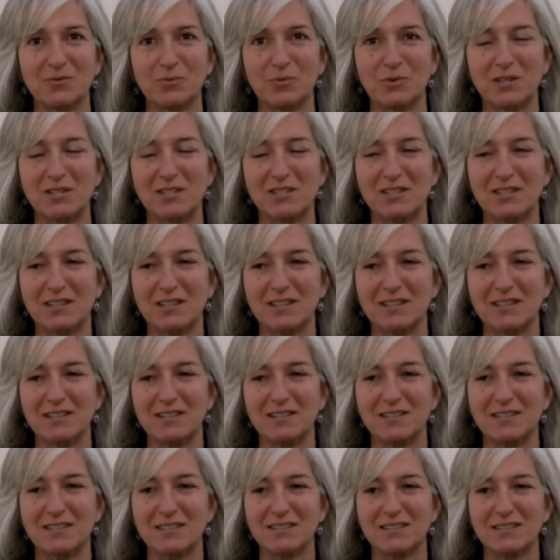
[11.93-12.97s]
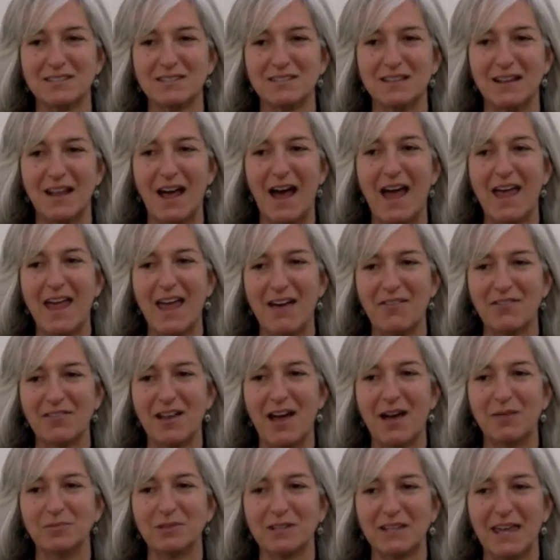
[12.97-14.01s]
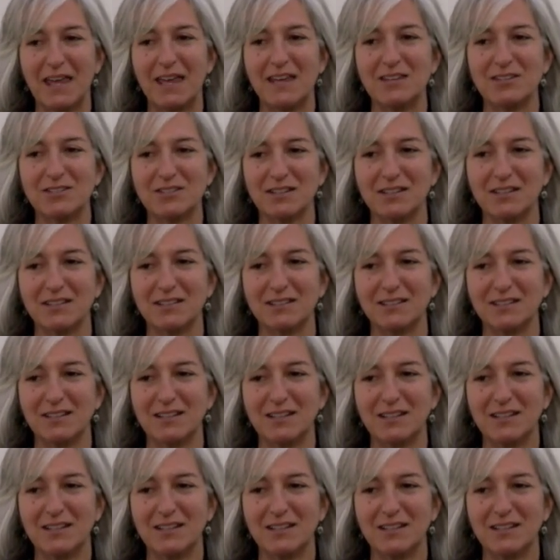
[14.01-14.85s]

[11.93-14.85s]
which is that I have an obligation